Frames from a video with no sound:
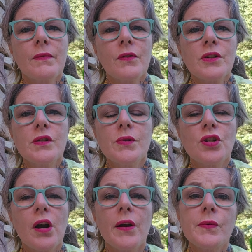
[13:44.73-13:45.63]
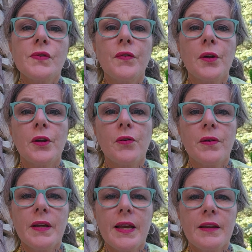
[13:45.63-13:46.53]
Krishnamacharya was very
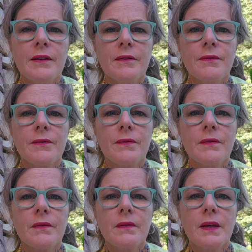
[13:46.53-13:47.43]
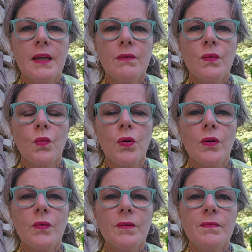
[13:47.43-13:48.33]
creative. He would
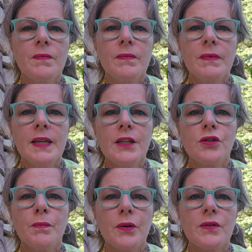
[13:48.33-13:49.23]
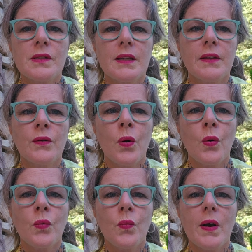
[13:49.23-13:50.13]
work with each person in their
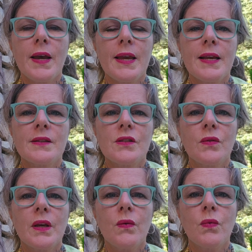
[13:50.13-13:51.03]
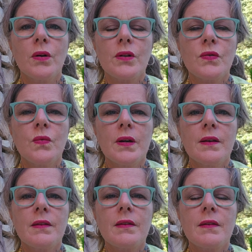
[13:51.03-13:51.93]
own way. And so he worked
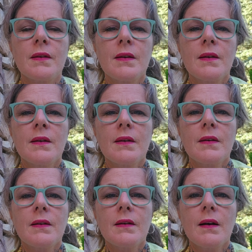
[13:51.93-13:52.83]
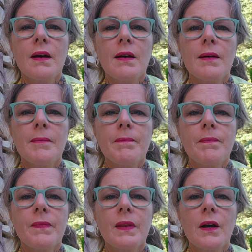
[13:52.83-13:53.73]
with a
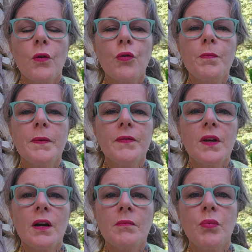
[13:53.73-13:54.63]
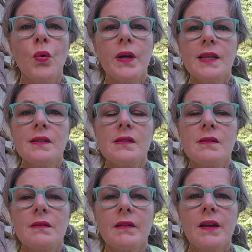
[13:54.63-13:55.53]
group of young
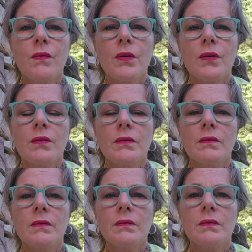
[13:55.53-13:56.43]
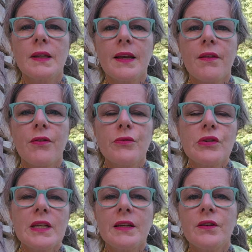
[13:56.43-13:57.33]
boys. They were like
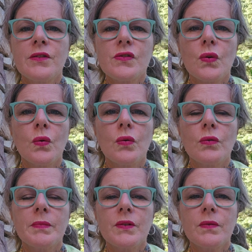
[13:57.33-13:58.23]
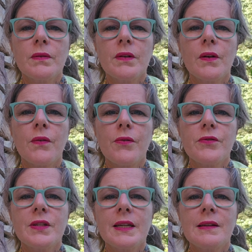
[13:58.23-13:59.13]
13 years old, between, you know,
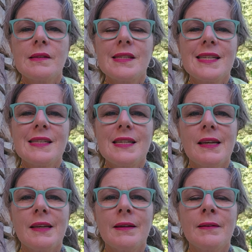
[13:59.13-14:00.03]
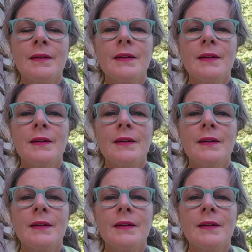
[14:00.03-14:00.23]
13 to 16.